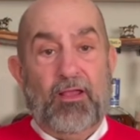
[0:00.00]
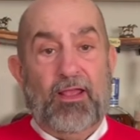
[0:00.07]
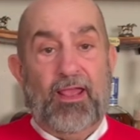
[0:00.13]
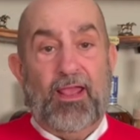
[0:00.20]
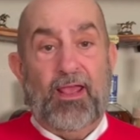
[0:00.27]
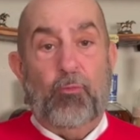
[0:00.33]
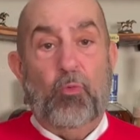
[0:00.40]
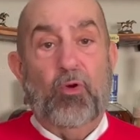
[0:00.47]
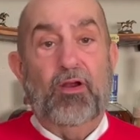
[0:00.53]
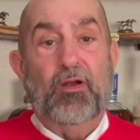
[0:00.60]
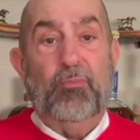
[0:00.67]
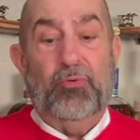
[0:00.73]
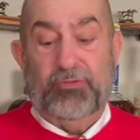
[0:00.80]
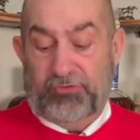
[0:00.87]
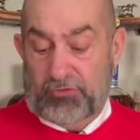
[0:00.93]
And we're gonna
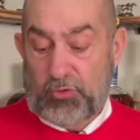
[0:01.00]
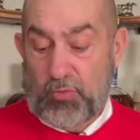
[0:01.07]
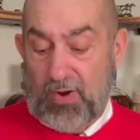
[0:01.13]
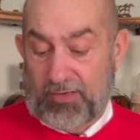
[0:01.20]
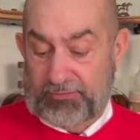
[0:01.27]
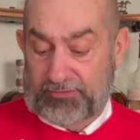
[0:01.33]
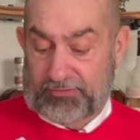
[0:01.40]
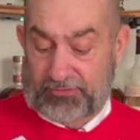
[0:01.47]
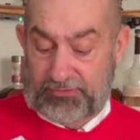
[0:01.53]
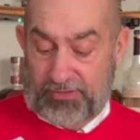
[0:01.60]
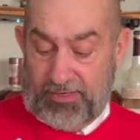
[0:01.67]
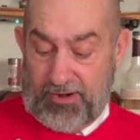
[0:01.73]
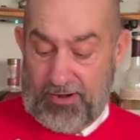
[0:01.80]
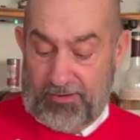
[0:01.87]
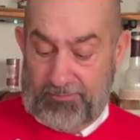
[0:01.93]
put two ounces
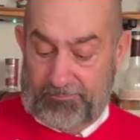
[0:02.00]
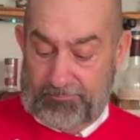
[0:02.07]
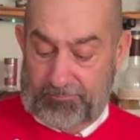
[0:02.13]
in there.